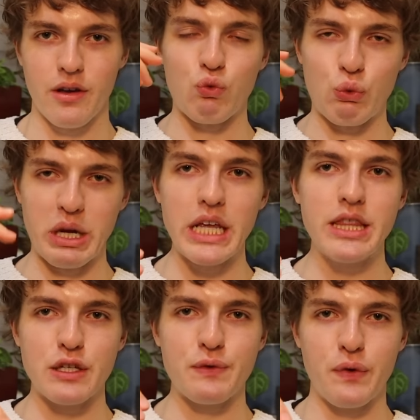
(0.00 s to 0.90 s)
Read
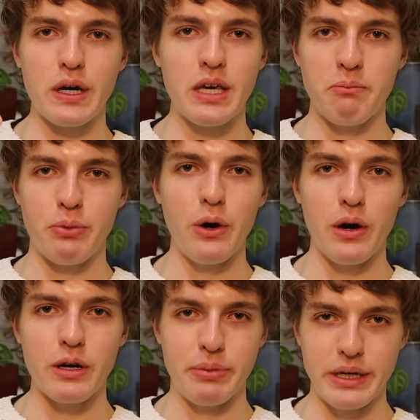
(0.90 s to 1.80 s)
this fucking
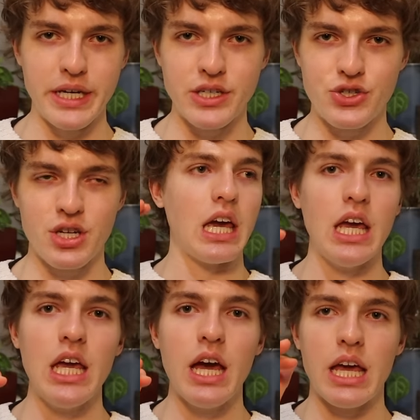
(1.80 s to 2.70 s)
book, bitch.
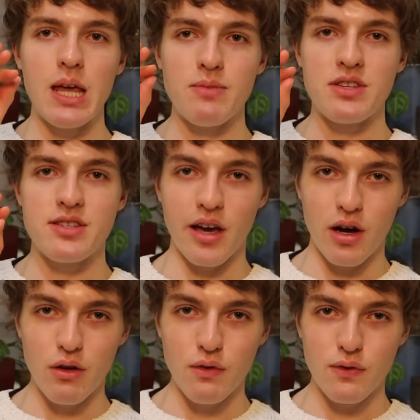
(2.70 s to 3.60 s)
He
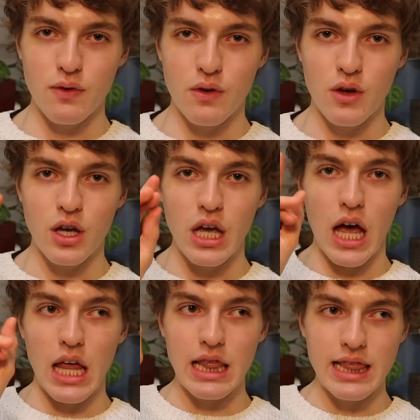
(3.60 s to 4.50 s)
himself,
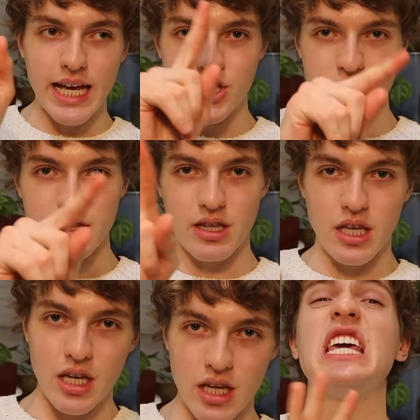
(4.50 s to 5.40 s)

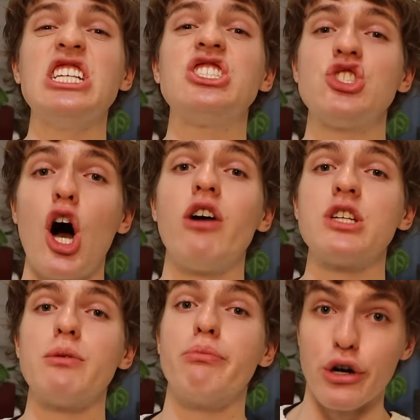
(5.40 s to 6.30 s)
allegedly, he solves
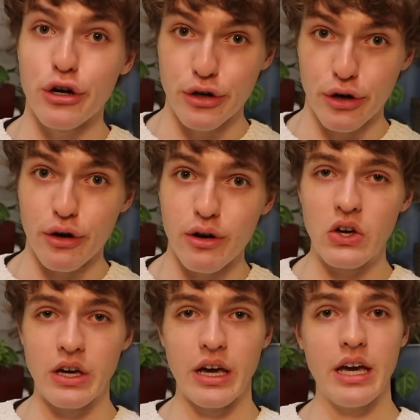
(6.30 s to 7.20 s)
a murder,
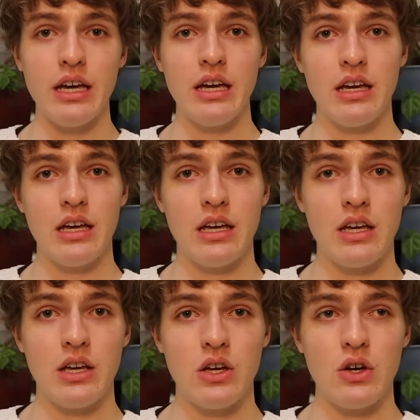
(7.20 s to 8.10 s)
okay?
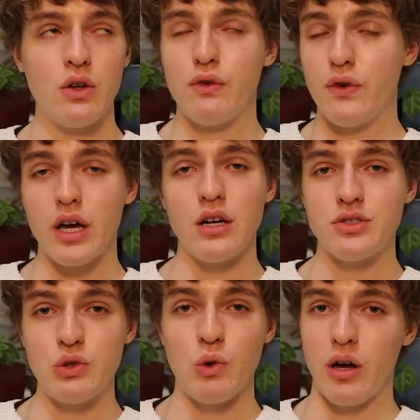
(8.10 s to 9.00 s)
The fuck
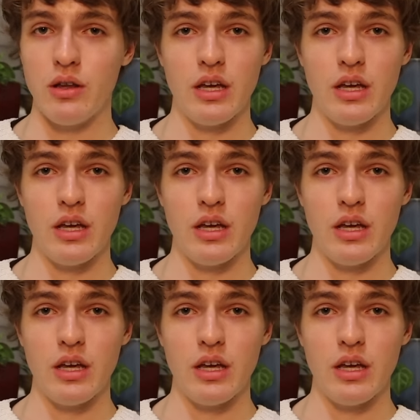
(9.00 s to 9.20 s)
else do you want?